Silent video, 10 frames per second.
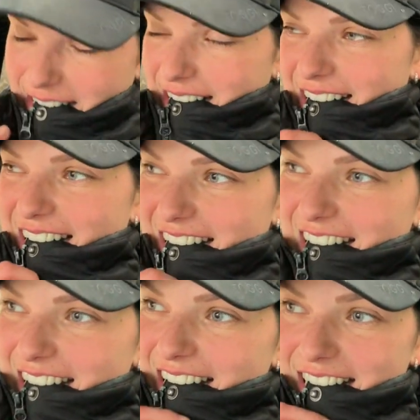and
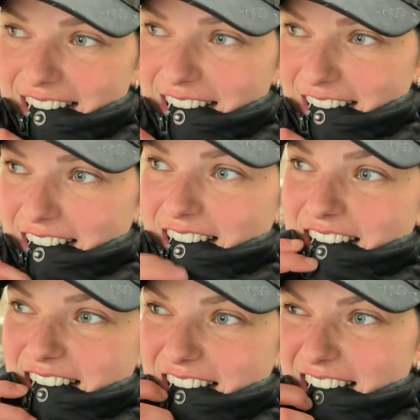
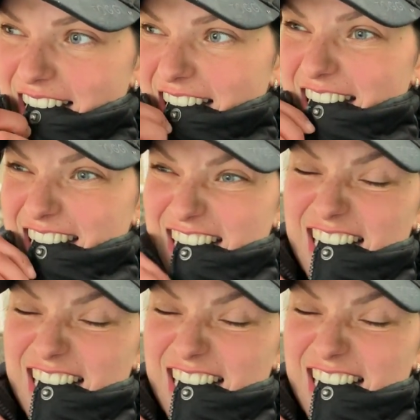it's